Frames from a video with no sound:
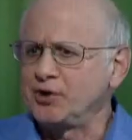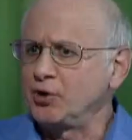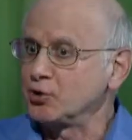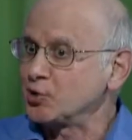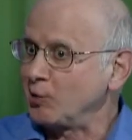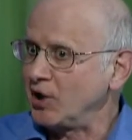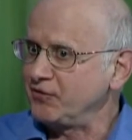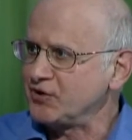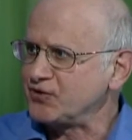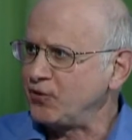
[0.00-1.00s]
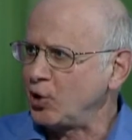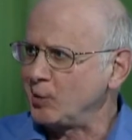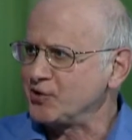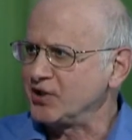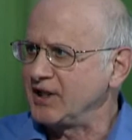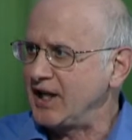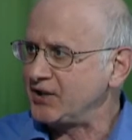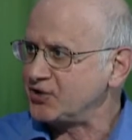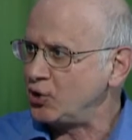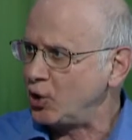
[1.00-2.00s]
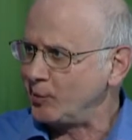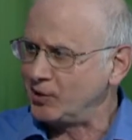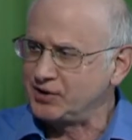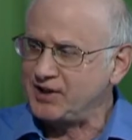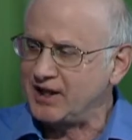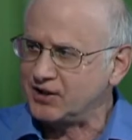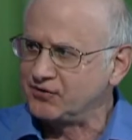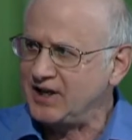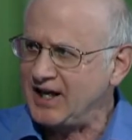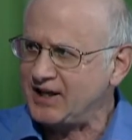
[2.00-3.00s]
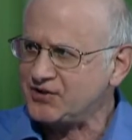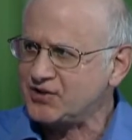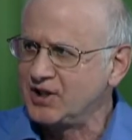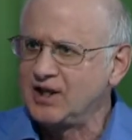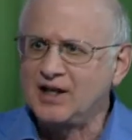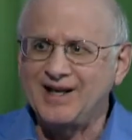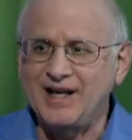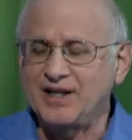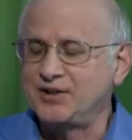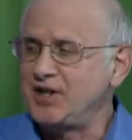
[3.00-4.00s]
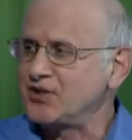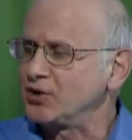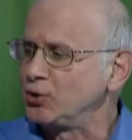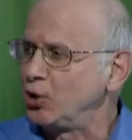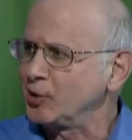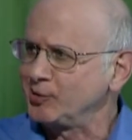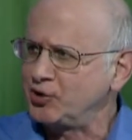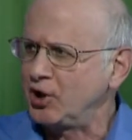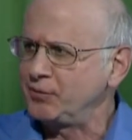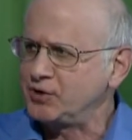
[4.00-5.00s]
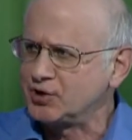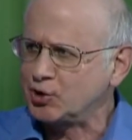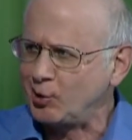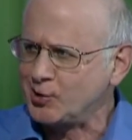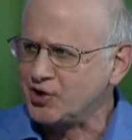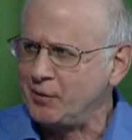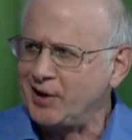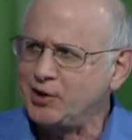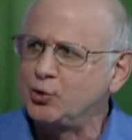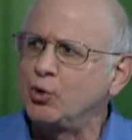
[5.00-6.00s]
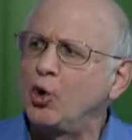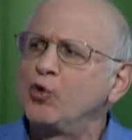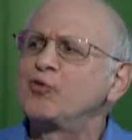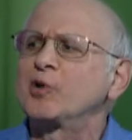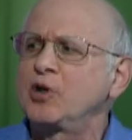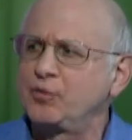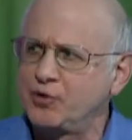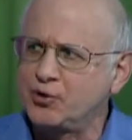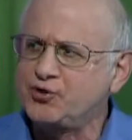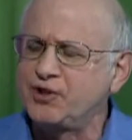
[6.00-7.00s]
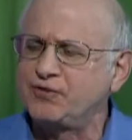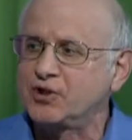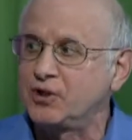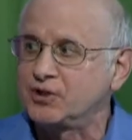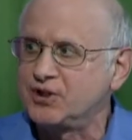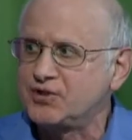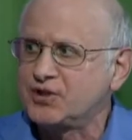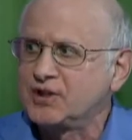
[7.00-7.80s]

don't drive as far as a gas car on a tank of gas, and it takes a longer time to charge them. How do you overcome those difficulties?